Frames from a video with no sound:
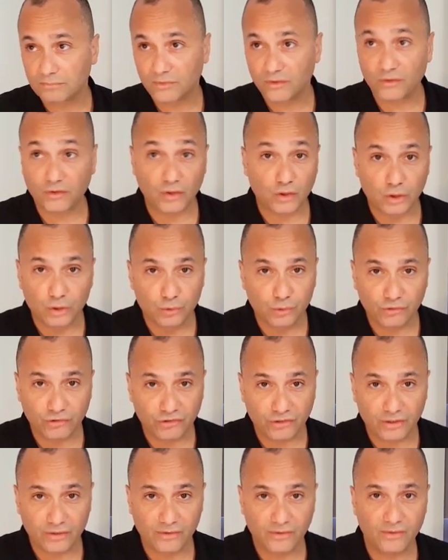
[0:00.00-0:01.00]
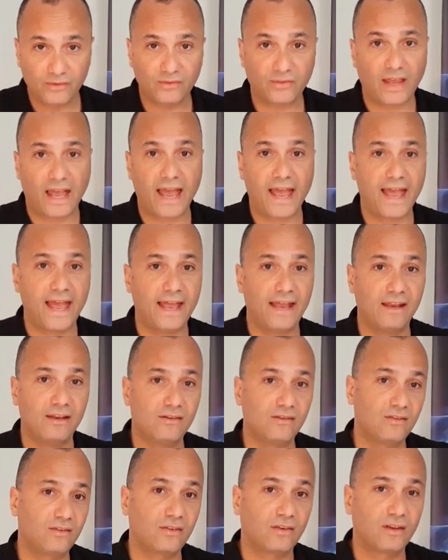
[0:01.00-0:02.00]
solutions
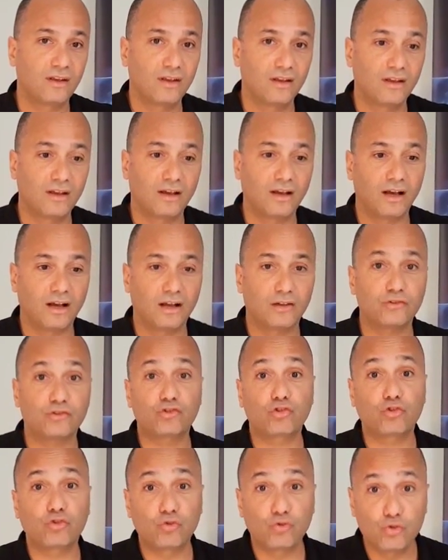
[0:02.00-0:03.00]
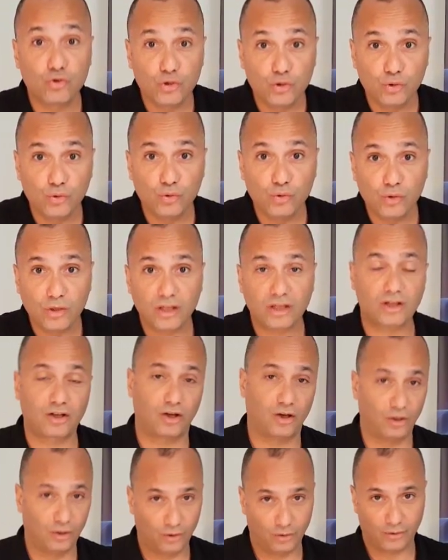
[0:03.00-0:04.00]
and true
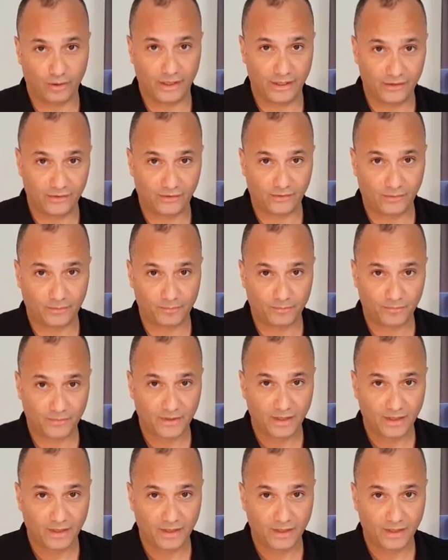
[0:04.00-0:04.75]
colloids.